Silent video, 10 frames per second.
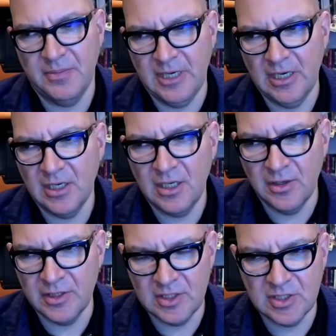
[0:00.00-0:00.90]
I mean, you
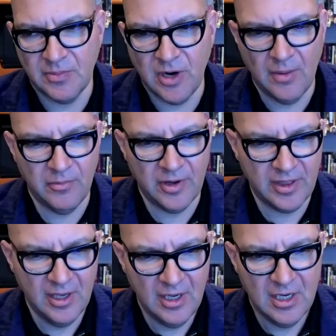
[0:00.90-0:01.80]
know, this is the problem
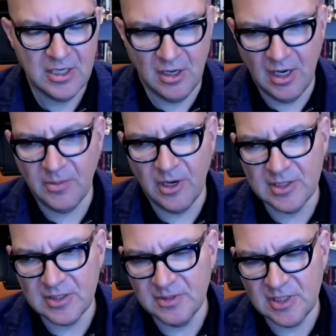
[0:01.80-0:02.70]
with
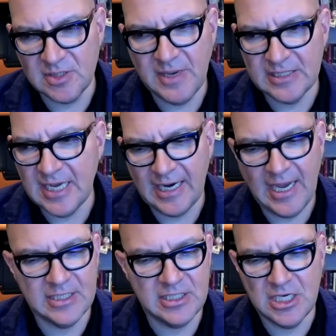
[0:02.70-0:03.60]
neoliberalism: is it spent
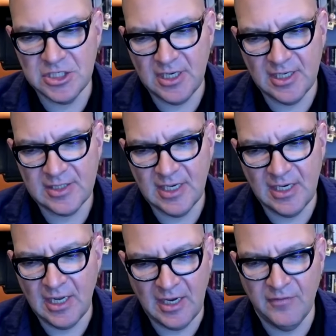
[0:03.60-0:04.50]
decades teaching us that,
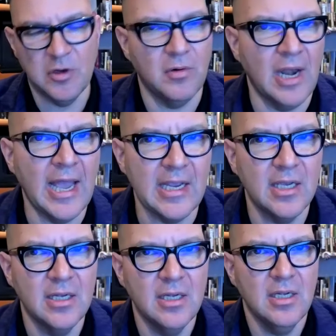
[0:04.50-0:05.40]
like, if you don't like